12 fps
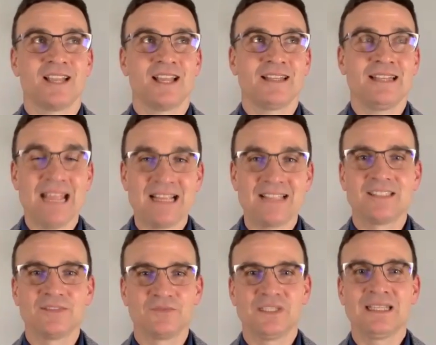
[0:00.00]
that
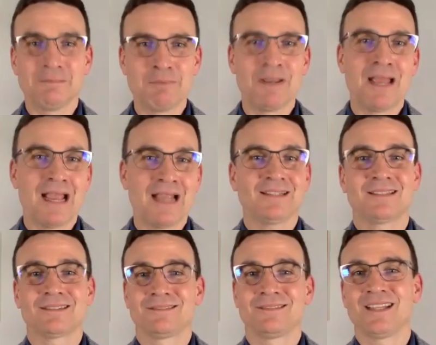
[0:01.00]
negatively impact
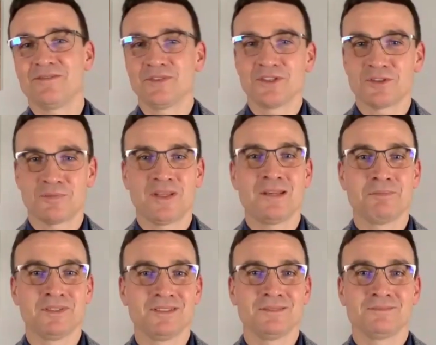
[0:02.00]
diverse
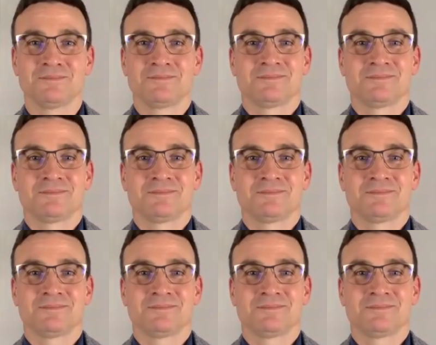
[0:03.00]
people,